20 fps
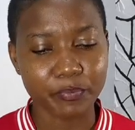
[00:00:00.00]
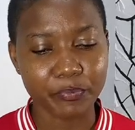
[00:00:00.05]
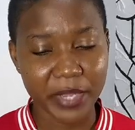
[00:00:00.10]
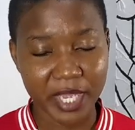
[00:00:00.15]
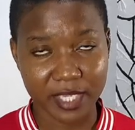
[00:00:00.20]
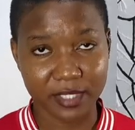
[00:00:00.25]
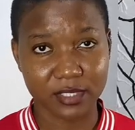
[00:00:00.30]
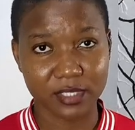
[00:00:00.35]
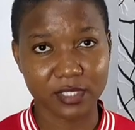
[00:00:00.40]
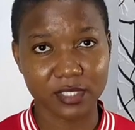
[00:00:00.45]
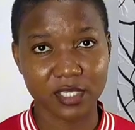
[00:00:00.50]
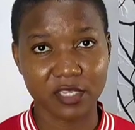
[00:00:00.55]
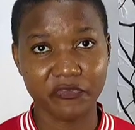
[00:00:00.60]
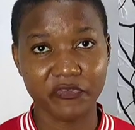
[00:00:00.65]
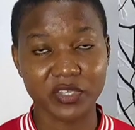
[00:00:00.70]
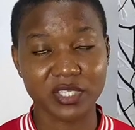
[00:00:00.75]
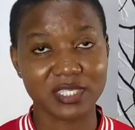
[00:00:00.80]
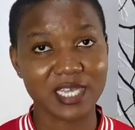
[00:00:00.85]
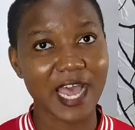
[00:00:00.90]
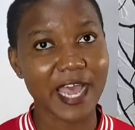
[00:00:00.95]
best
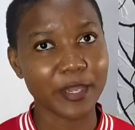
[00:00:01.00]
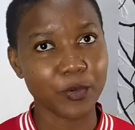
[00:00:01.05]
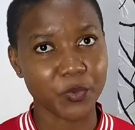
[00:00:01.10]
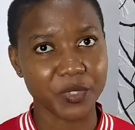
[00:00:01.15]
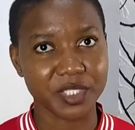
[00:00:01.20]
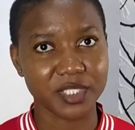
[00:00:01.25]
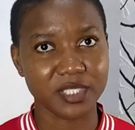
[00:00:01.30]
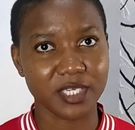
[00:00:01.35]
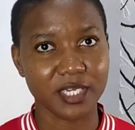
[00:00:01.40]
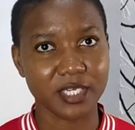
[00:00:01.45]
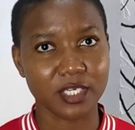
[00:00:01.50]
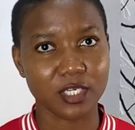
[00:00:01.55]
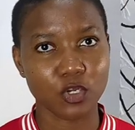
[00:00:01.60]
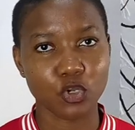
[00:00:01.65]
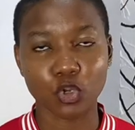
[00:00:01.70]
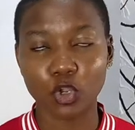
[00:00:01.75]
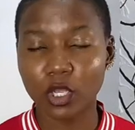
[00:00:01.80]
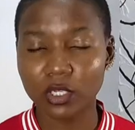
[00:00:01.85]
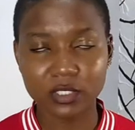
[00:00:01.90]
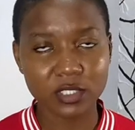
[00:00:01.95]
if it's high-waisted,
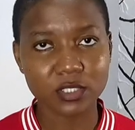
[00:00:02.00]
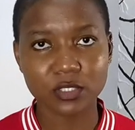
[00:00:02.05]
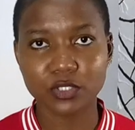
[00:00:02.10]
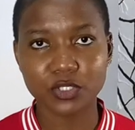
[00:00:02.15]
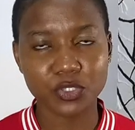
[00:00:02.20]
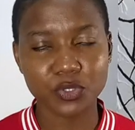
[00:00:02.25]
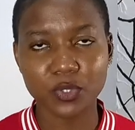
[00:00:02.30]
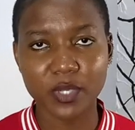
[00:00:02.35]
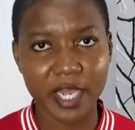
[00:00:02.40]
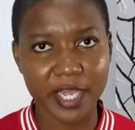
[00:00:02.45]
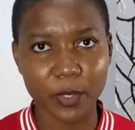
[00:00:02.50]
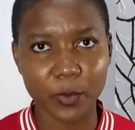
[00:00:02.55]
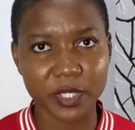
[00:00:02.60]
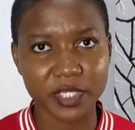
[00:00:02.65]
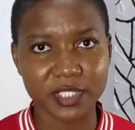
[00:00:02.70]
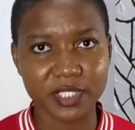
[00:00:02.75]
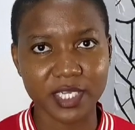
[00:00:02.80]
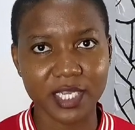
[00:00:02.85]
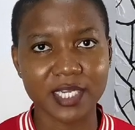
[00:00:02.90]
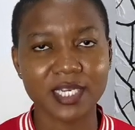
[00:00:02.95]
not too
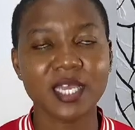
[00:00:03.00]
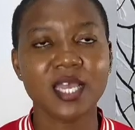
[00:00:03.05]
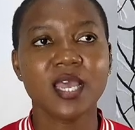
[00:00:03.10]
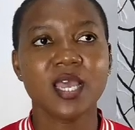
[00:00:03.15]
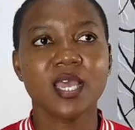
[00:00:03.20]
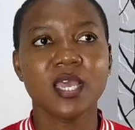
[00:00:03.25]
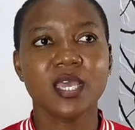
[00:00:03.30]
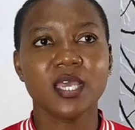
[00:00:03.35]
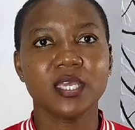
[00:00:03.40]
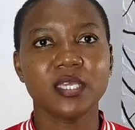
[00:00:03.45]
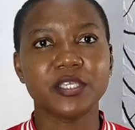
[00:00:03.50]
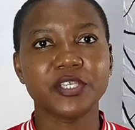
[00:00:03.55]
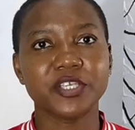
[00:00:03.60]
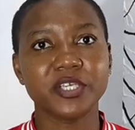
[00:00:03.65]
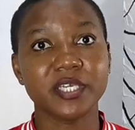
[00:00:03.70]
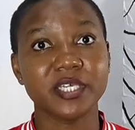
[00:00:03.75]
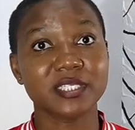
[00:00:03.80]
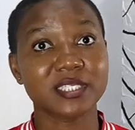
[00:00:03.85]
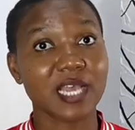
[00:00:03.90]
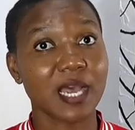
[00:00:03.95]
high-waisted
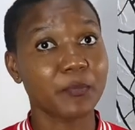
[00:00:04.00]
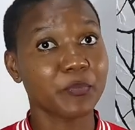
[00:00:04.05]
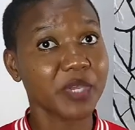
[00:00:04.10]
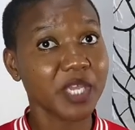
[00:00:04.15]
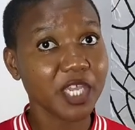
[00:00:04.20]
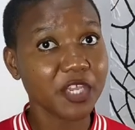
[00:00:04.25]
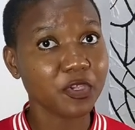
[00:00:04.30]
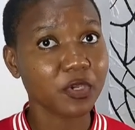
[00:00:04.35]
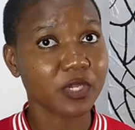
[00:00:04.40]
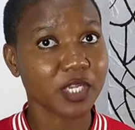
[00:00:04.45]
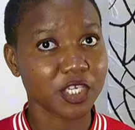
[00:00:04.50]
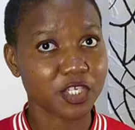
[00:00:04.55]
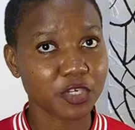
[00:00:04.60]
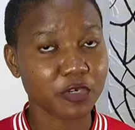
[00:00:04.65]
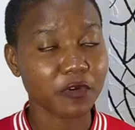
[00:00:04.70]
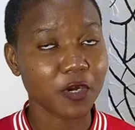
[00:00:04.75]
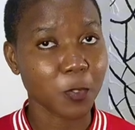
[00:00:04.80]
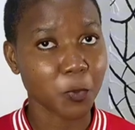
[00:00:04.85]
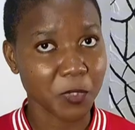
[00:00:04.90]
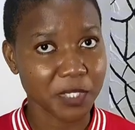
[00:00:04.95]
it can be in your
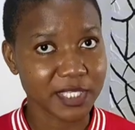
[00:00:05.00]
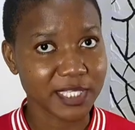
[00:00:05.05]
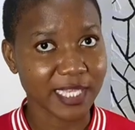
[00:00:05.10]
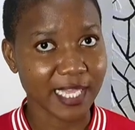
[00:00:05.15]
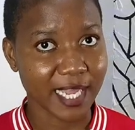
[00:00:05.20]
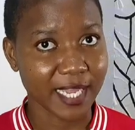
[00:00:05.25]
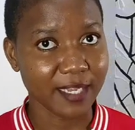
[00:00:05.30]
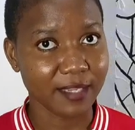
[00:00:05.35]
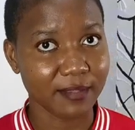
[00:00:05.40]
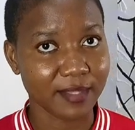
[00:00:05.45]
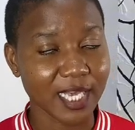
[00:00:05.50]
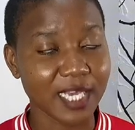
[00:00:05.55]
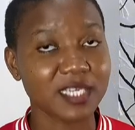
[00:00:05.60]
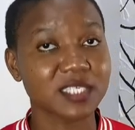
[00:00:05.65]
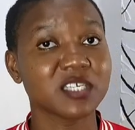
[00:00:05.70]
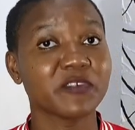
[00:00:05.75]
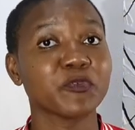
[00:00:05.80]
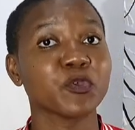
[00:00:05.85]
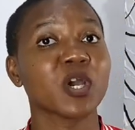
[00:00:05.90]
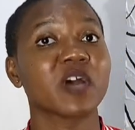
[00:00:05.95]
natural waistline that
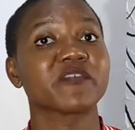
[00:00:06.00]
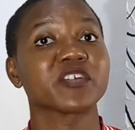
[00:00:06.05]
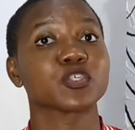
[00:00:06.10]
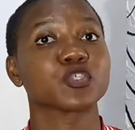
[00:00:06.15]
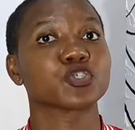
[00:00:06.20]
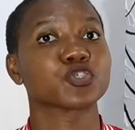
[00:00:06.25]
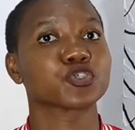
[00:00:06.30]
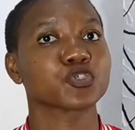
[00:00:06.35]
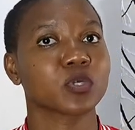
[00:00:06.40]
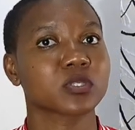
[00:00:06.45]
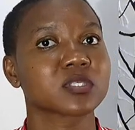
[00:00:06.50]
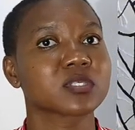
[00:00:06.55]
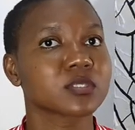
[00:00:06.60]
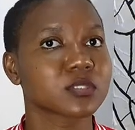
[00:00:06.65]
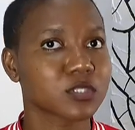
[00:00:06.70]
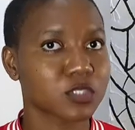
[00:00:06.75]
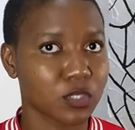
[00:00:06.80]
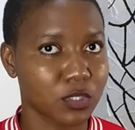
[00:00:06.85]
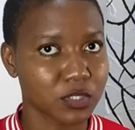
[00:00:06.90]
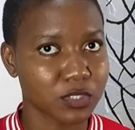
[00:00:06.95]
is if you have a short
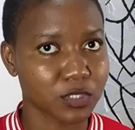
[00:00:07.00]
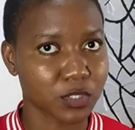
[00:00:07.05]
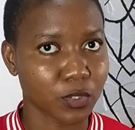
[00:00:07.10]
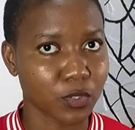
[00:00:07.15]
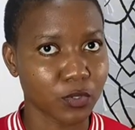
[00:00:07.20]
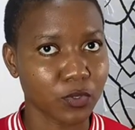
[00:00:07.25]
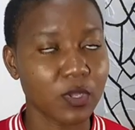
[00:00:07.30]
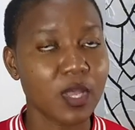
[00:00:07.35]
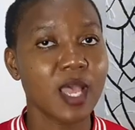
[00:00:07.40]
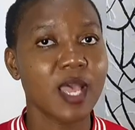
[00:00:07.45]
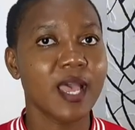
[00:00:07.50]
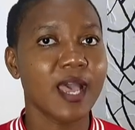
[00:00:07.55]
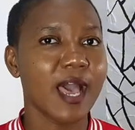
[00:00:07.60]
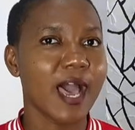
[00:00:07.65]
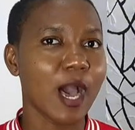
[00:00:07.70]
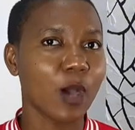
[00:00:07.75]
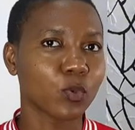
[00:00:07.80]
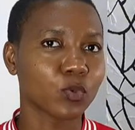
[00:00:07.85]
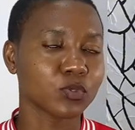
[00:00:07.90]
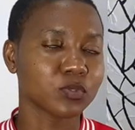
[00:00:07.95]
torso
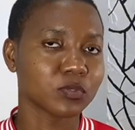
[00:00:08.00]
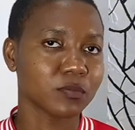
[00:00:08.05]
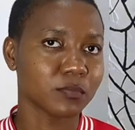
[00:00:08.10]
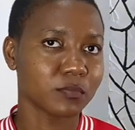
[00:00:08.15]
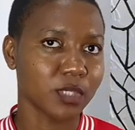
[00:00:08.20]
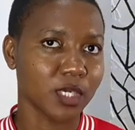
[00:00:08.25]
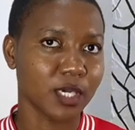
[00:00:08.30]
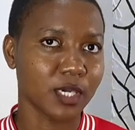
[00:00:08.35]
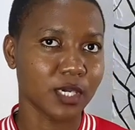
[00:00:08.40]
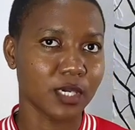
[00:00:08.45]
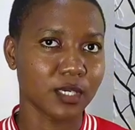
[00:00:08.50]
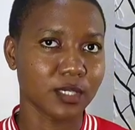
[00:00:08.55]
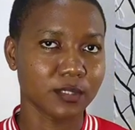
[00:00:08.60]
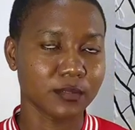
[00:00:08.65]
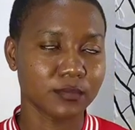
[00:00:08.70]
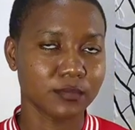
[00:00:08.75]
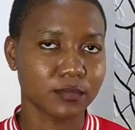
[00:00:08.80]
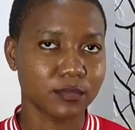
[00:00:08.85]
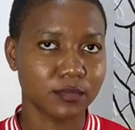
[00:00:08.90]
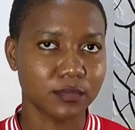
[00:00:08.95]
i would uh,
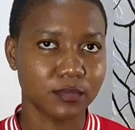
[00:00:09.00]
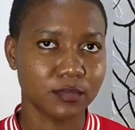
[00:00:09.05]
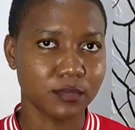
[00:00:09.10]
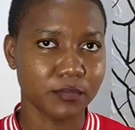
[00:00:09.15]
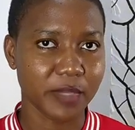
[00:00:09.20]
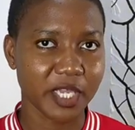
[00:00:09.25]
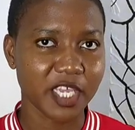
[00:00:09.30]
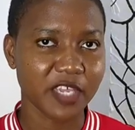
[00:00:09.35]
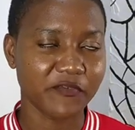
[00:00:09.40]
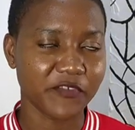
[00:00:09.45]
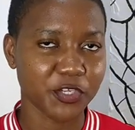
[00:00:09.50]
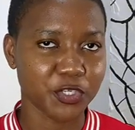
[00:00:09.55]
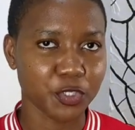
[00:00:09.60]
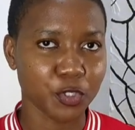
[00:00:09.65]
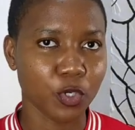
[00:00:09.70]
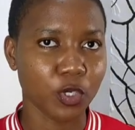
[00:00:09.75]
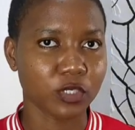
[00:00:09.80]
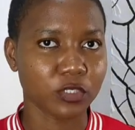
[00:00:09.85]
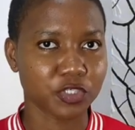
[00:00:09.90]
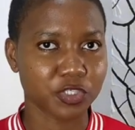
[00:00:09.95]
make a
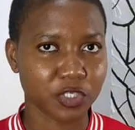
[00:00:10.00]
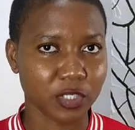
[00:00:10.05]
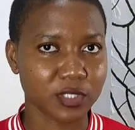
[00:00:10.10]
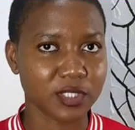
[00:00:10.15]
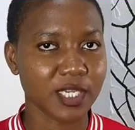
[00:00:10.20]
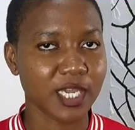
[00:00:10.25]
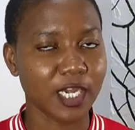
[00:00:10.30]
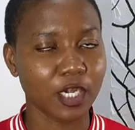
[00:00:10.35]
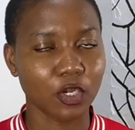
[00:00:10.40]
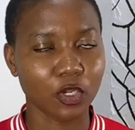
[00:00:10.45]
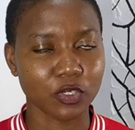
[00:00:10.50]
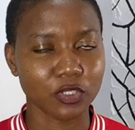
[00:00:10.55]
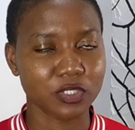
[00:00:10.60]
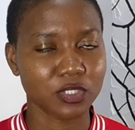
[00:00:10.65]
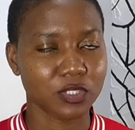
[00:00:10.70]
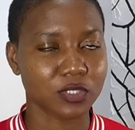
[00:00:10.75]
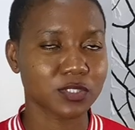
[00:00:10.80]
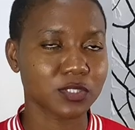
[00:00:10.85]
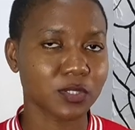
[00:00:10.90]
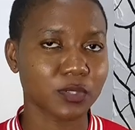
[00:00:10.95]
video on short and long
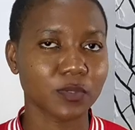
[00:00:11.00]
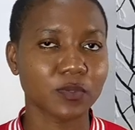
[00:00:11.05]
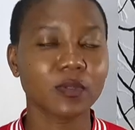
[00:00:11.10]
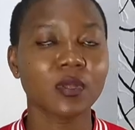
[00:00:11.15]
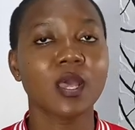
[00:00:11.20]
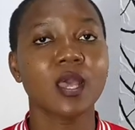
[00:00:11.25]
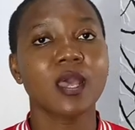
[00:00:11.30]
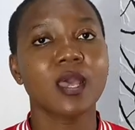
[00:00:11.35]
torso